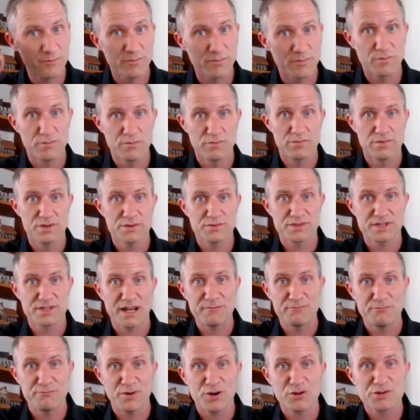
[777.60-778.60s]
which was
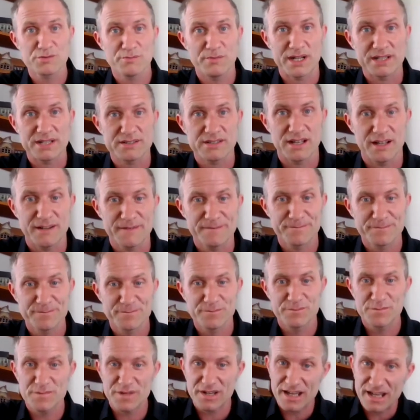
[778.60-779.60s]
named Boschbuster,
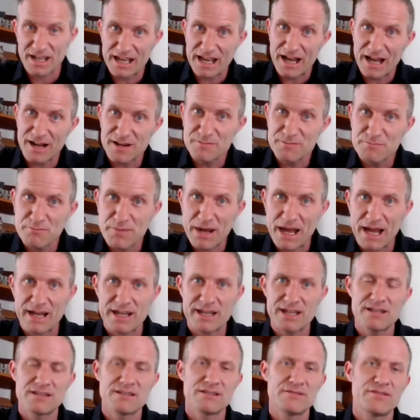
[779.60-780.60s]
hung
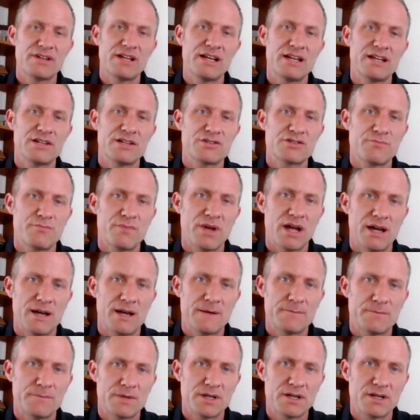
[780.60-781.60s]
back in the village
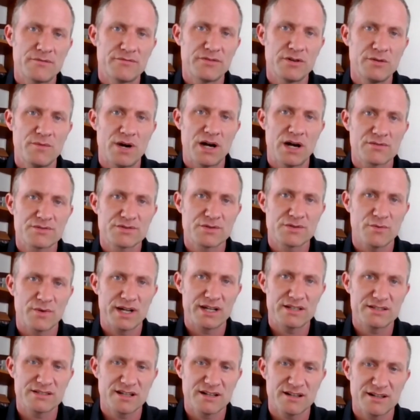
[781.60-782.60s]
a few miles
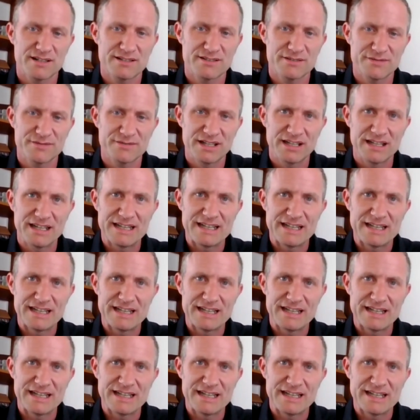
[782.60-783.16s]
away to kind of